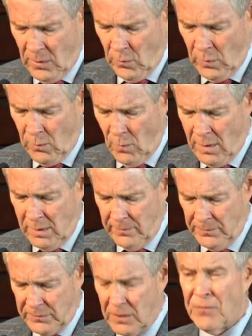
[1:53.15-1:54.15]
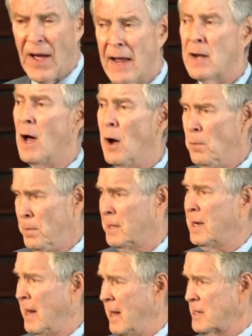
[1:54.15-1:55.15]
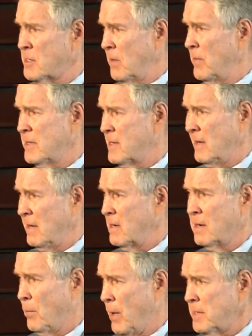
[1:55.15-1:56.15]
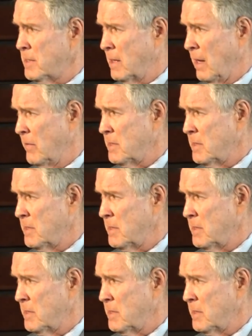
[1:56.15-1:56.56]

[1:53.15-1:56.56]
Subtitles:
We want to find hope today. So this isn't a depressing day.